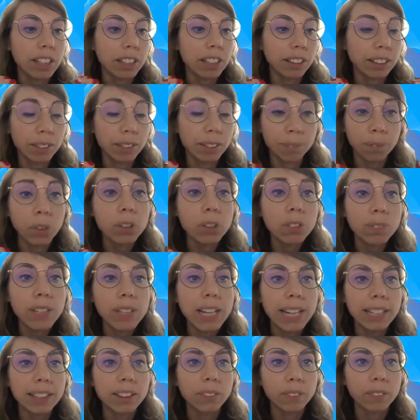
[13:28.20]
must
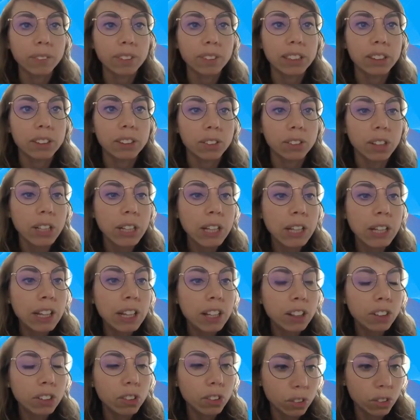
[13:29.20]
be identical.
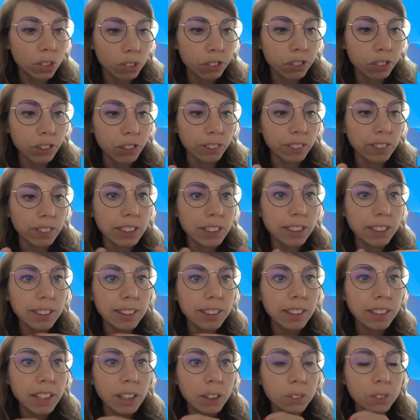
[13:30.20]
So for
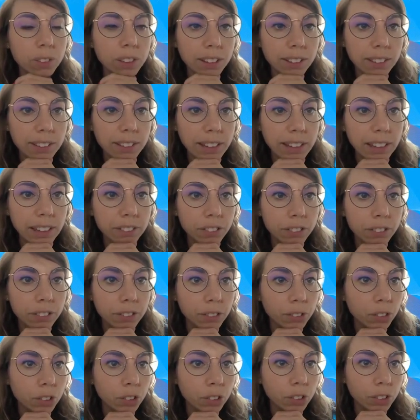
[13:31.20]
this, we still have a
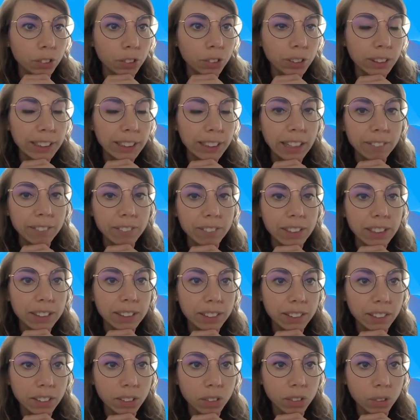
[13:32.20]
functional gap
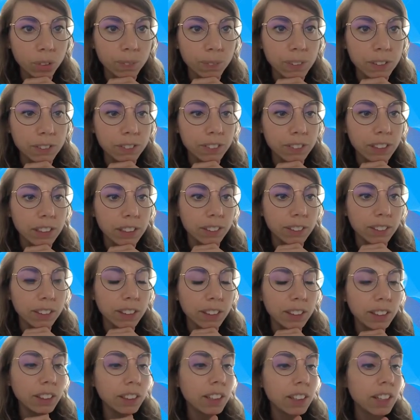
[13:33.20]
that needs to be filled
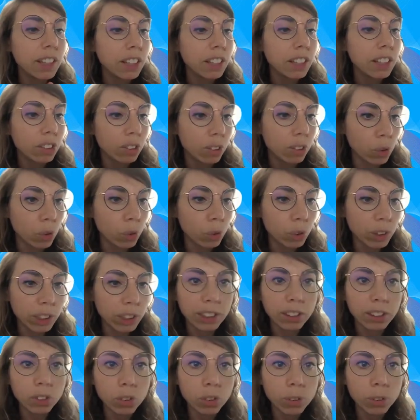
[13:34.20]
in. So we
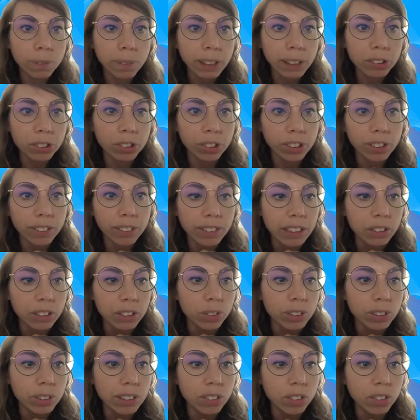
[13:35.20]
need to make sure that
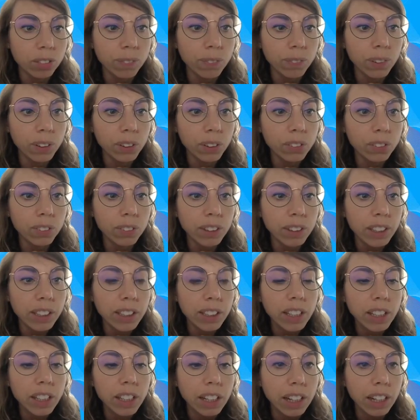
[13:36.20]
we support
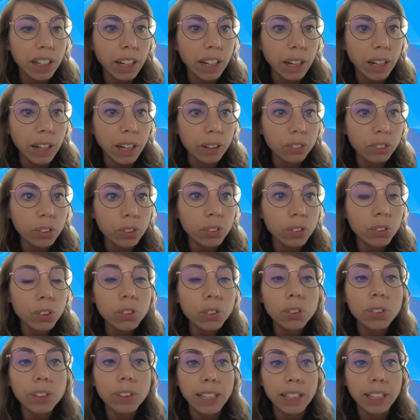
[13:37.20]
2
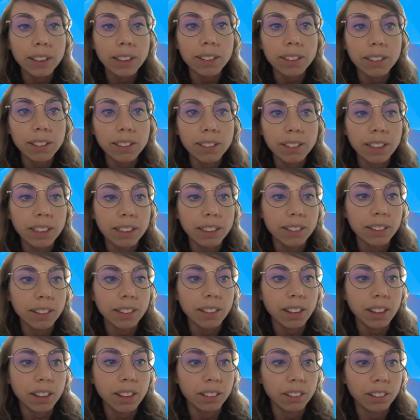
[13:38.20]
use cases that
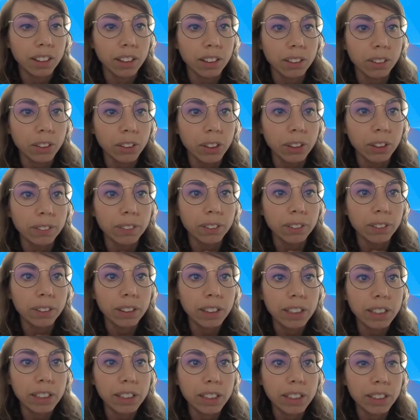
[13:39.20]
are
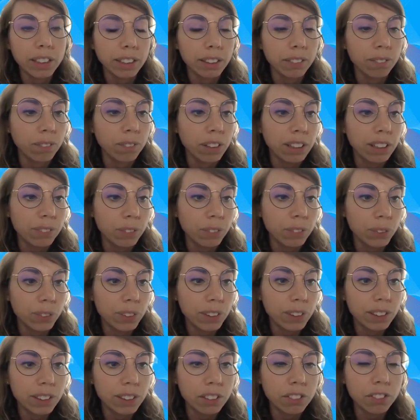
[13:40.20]
currently
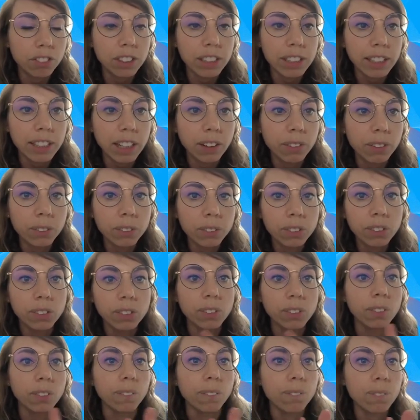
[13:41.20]
implemented in vNow,
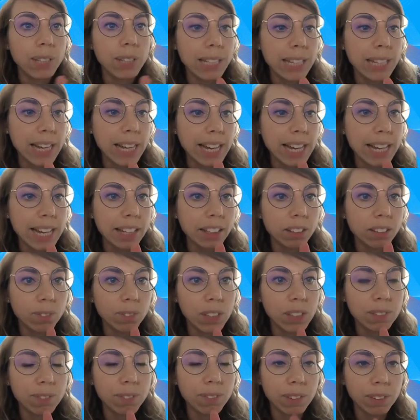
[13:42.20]
so PISP